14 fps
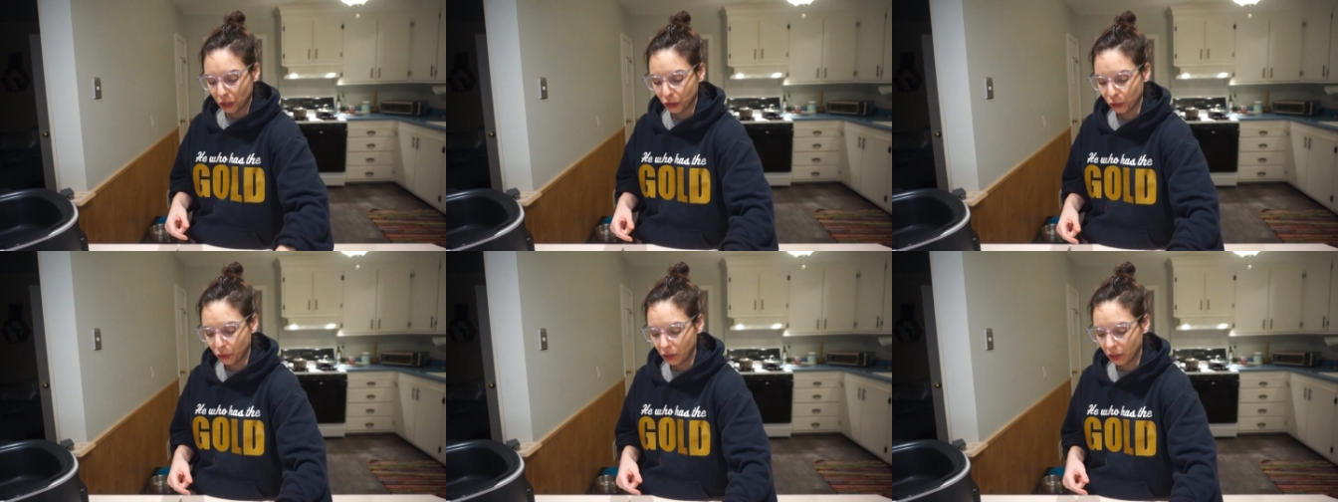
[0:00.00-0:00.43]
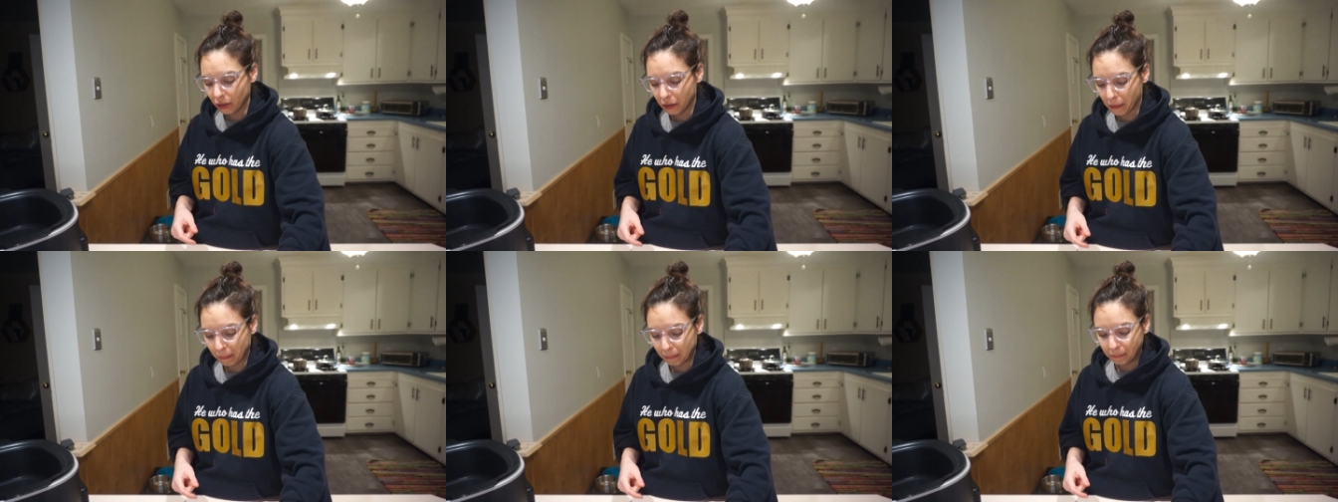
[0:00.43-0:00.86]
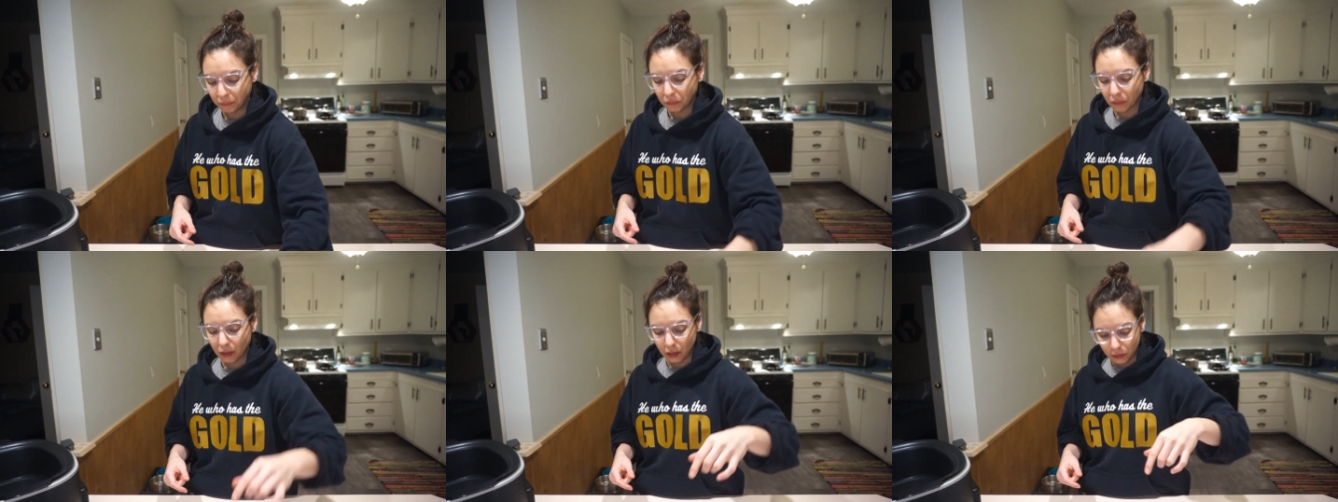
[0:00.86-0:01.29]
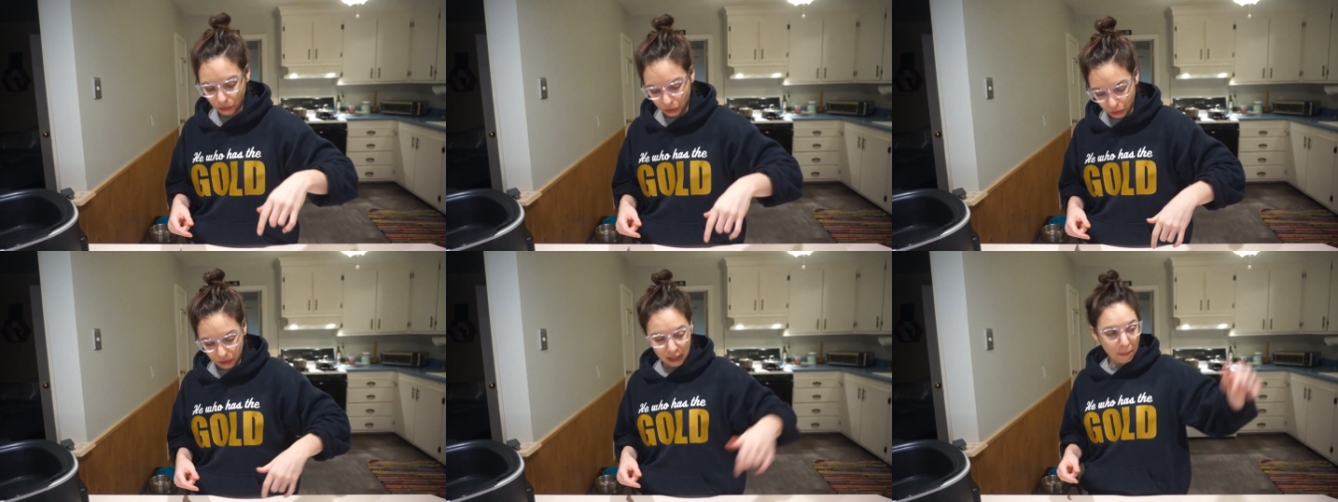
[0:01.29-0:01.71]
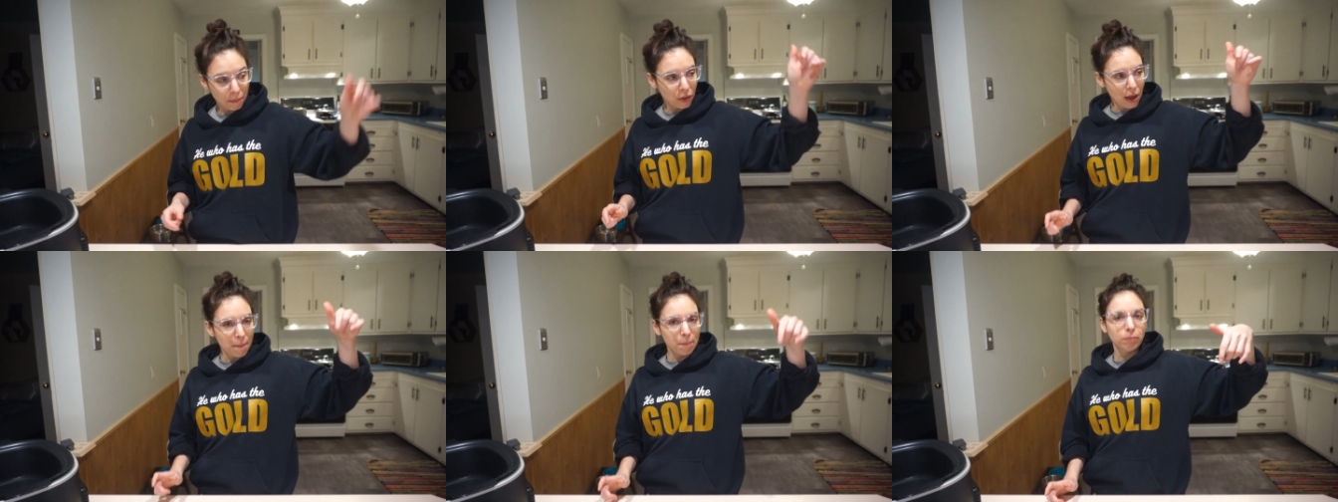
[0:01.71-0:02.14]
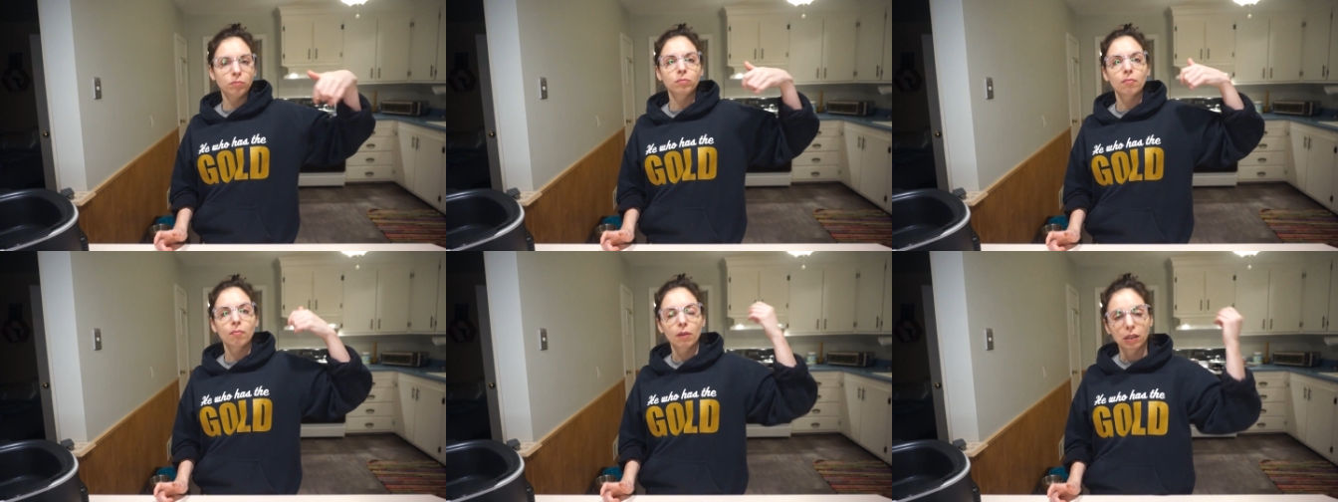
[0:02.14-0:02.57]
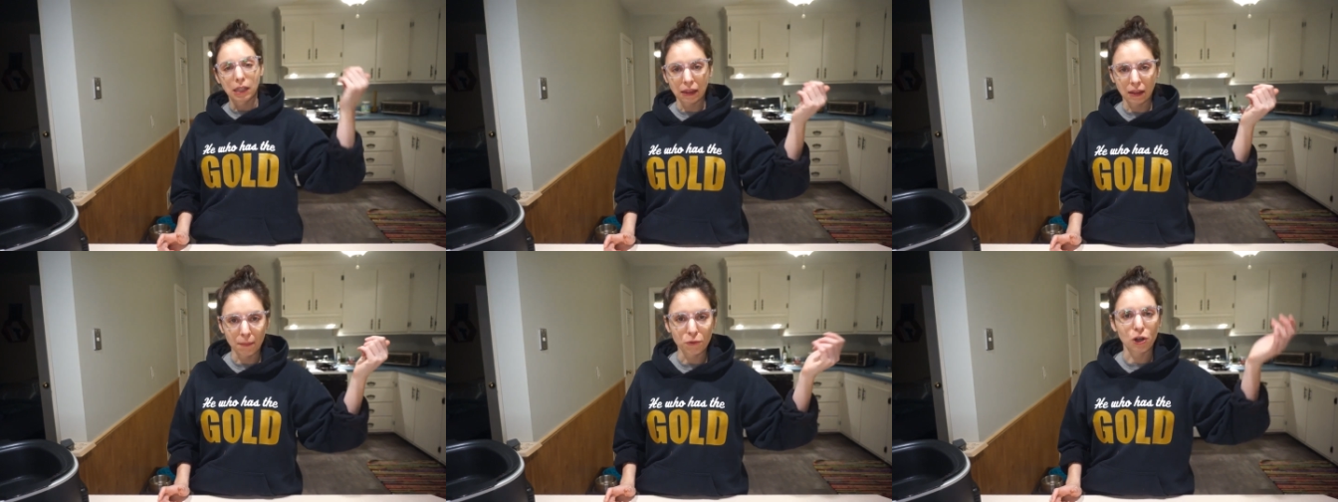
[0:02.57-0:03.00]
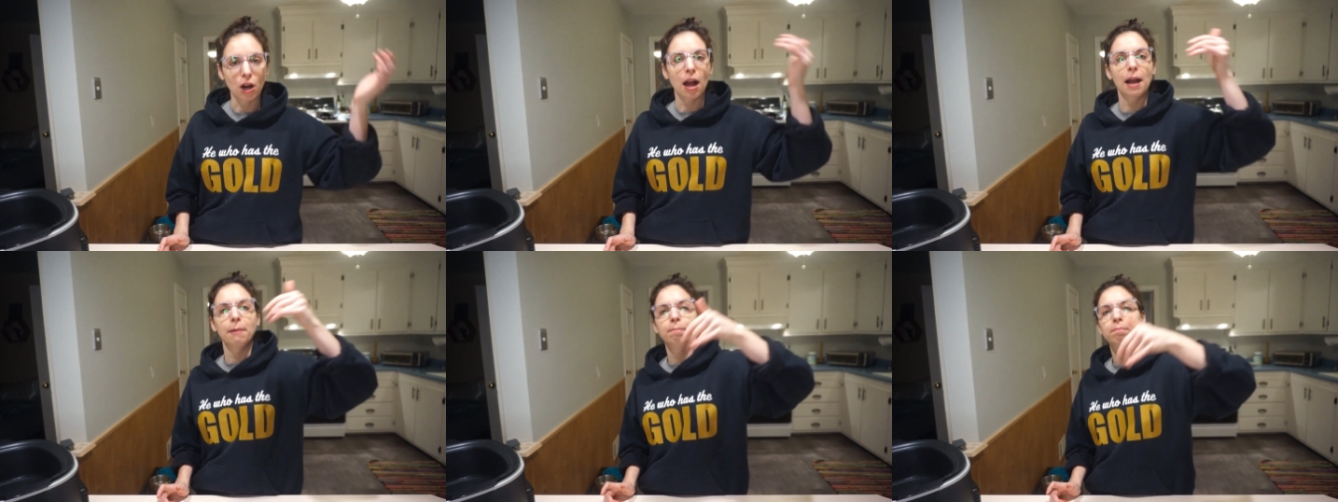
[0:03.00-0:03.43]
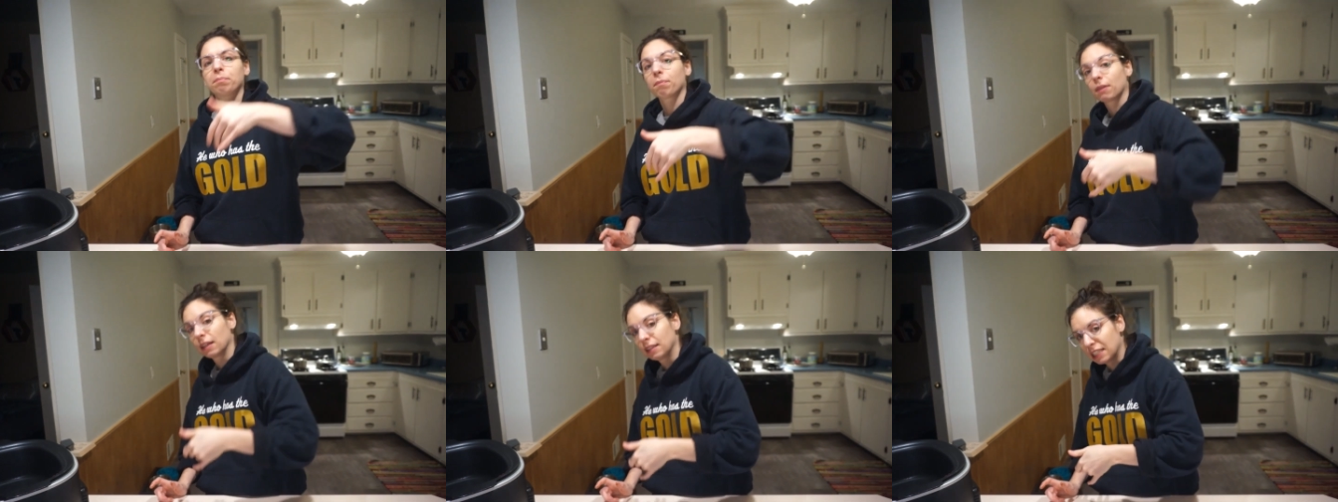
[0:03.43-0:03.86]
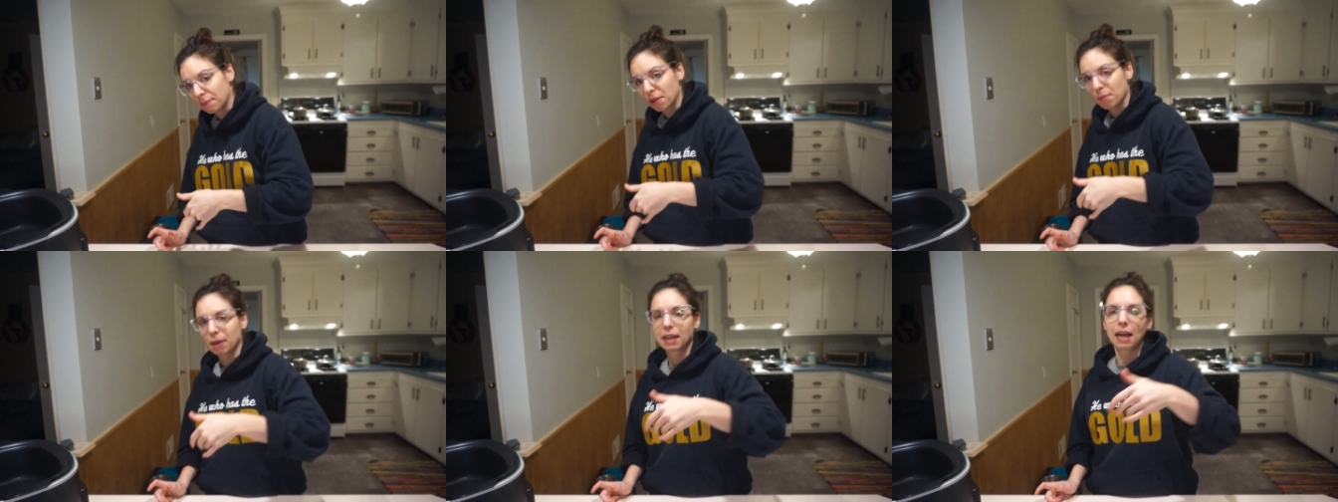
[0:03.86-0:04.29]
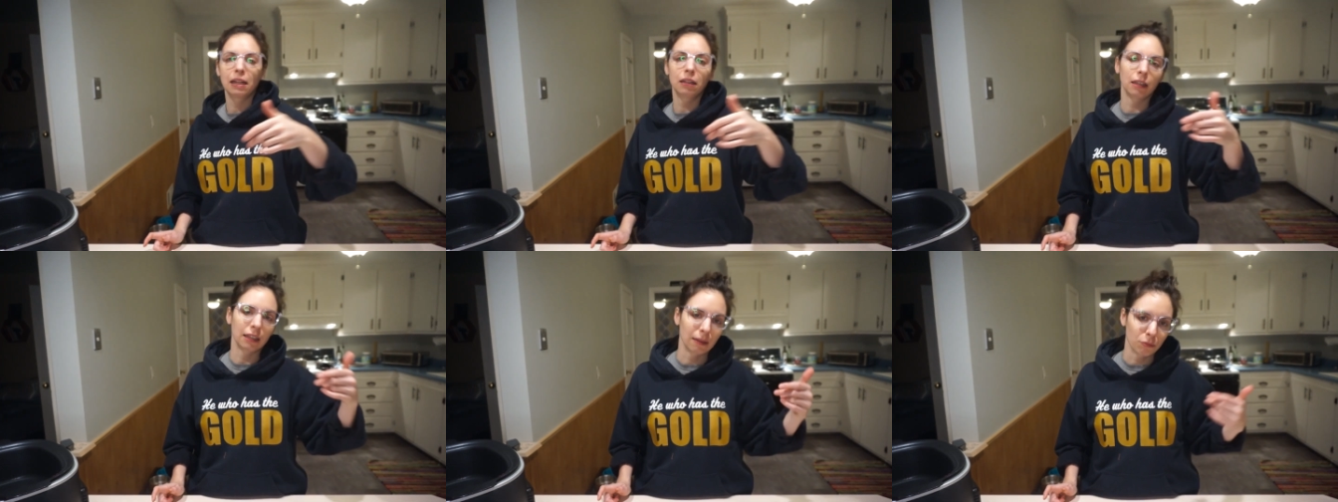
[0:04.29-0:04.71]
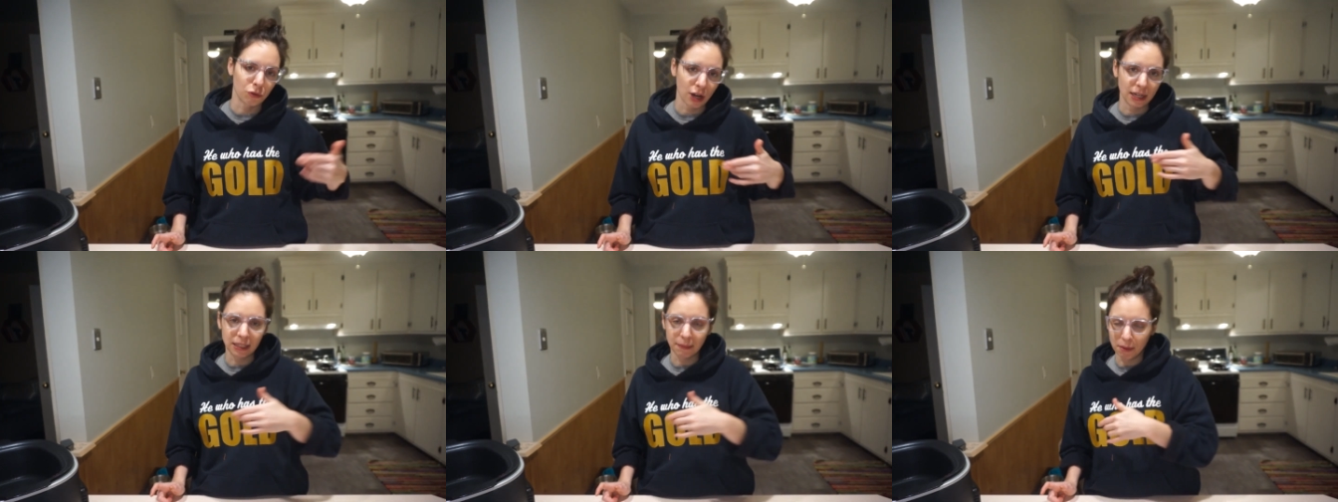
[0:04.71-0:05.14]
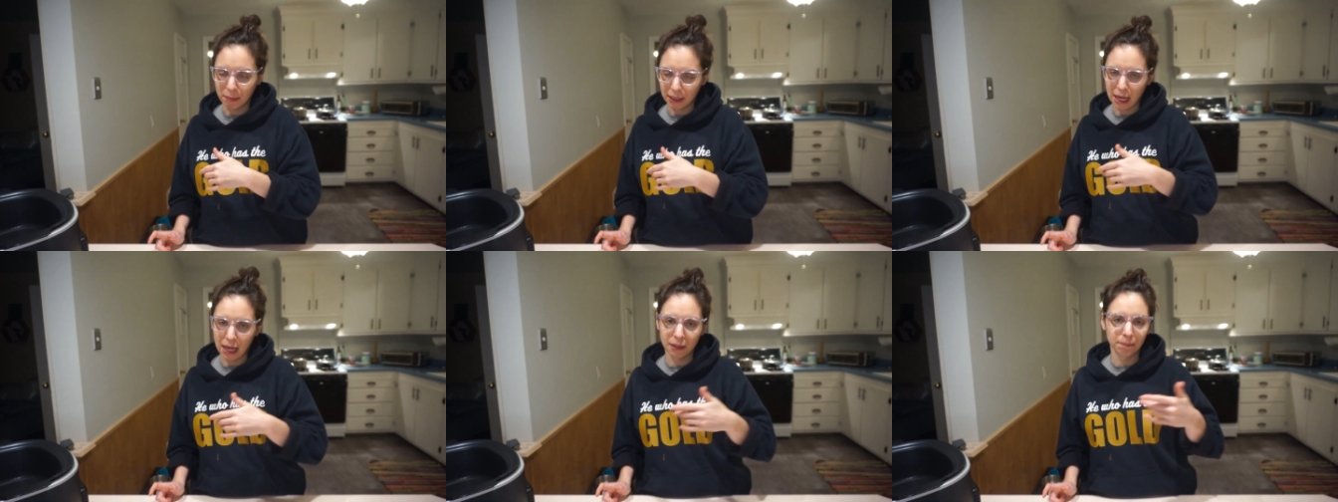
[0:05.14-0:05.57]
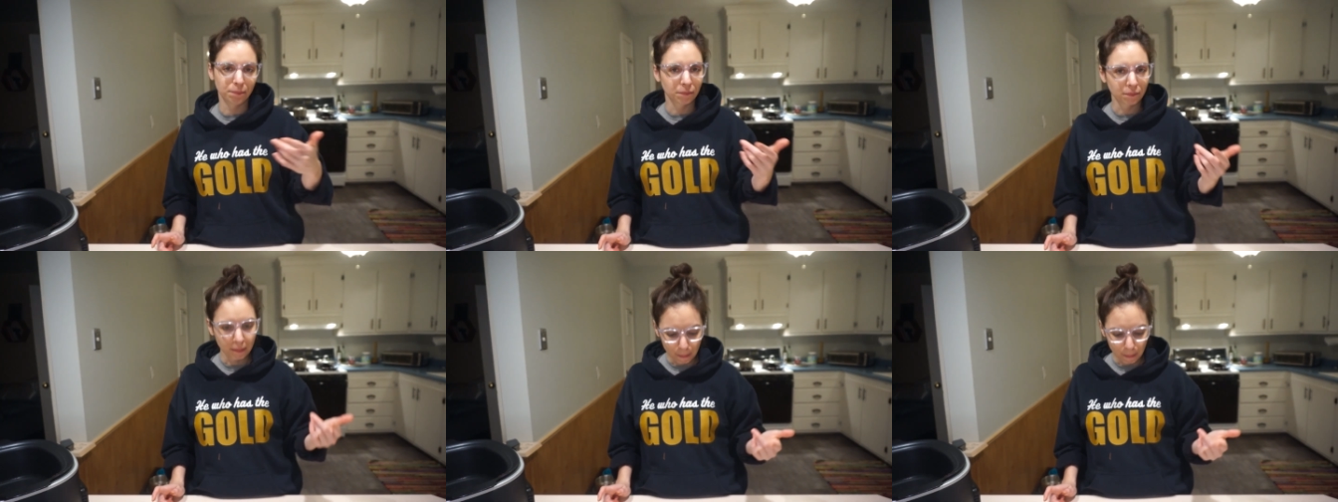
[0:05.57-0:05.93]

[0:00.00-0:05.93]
you could dip them, let them dry, dip them again, let them dry, dip them again.